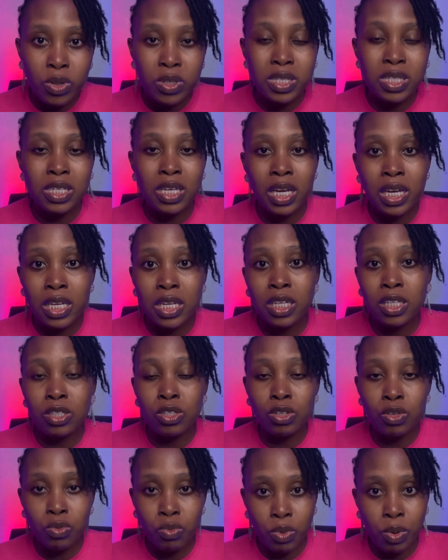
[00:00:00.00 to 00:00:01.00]
hidden
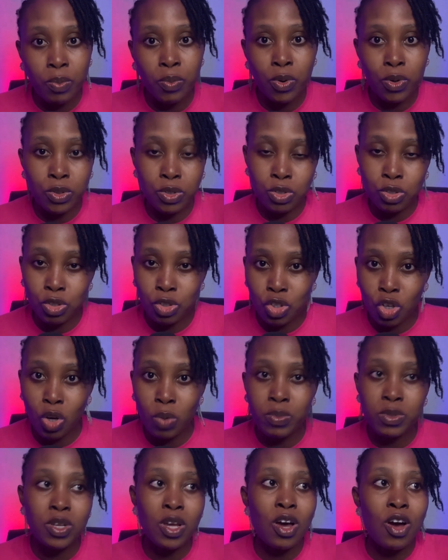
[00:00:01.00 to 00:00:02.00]
remote
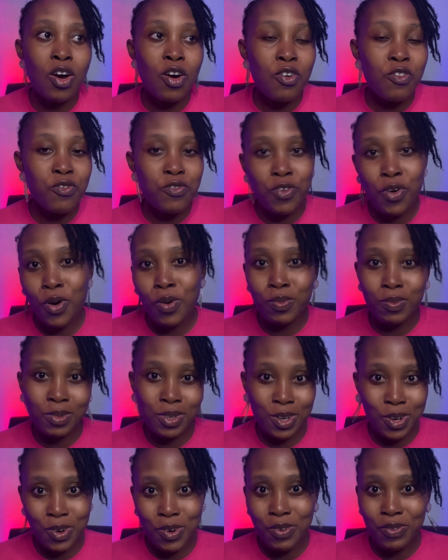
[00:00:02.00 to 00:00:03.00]
jobs, from the
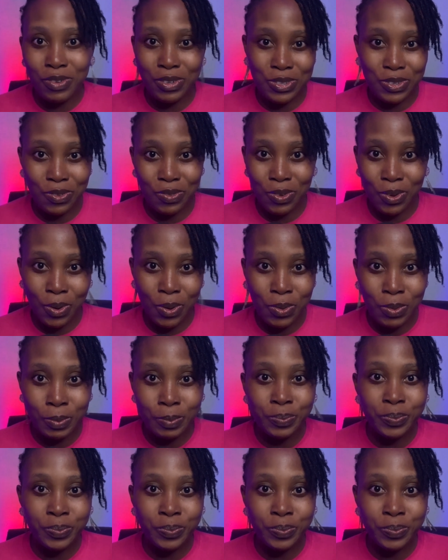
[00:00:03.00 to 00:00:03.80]
comfort of your home.